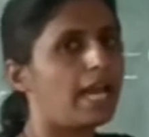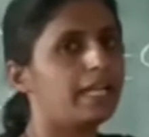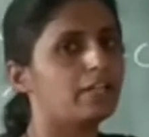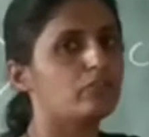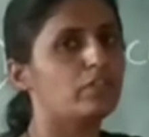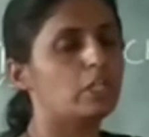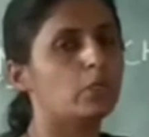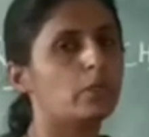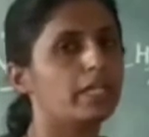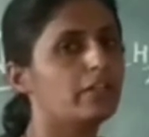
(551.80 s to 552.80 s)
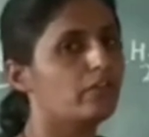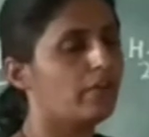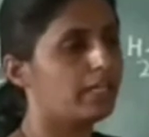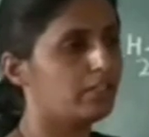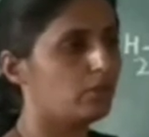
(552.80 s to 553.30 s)
atom will donate
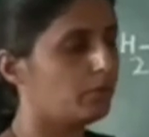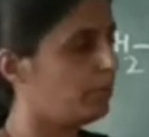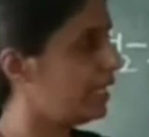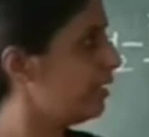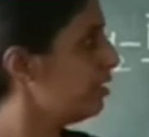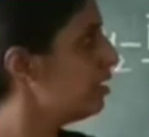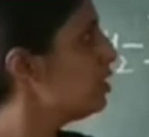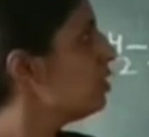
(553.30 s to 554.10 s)
1 lone pair.